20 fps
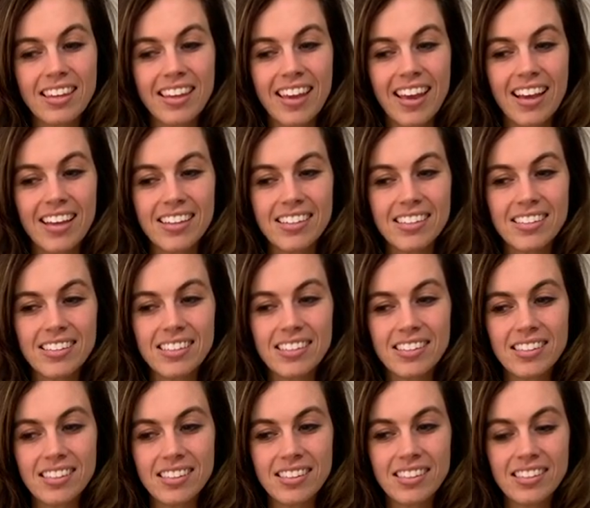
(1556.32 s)
Yes.
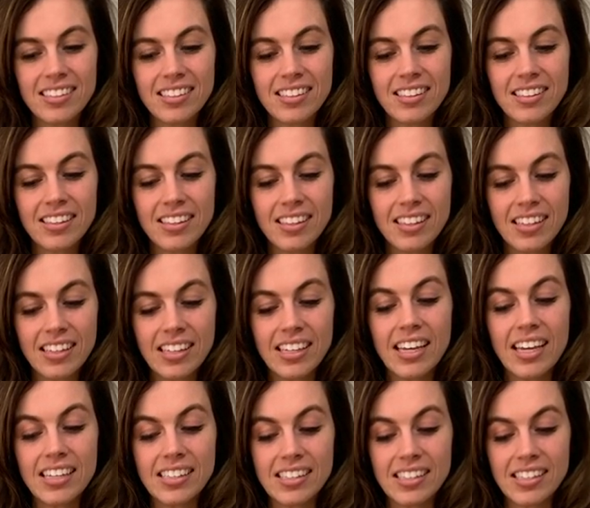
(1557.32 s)

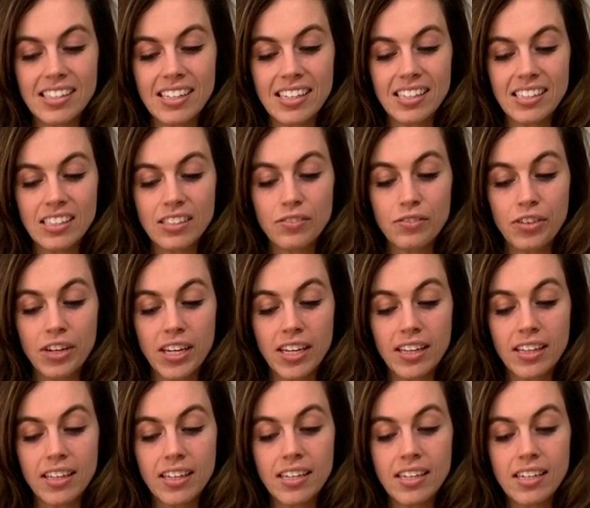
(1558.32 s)
Yes, it is
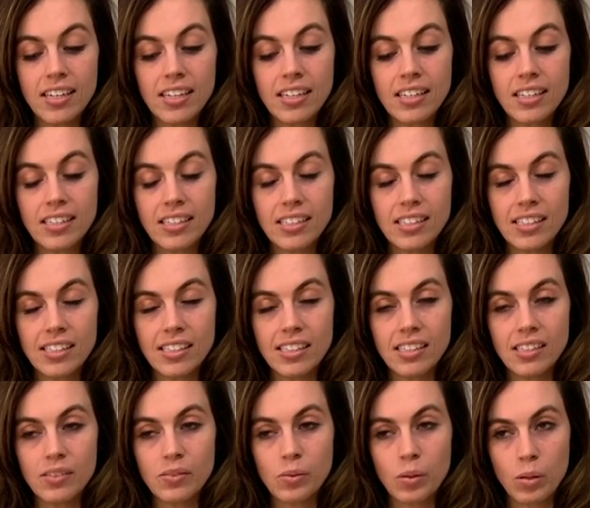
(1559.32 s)
Franklin
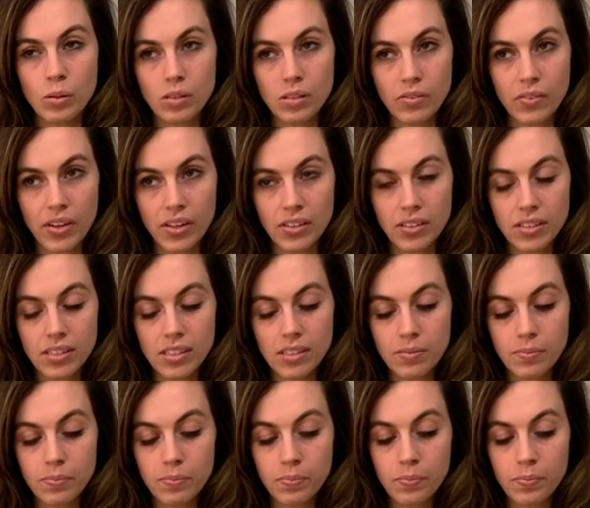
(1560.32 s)
D. Roosevelt.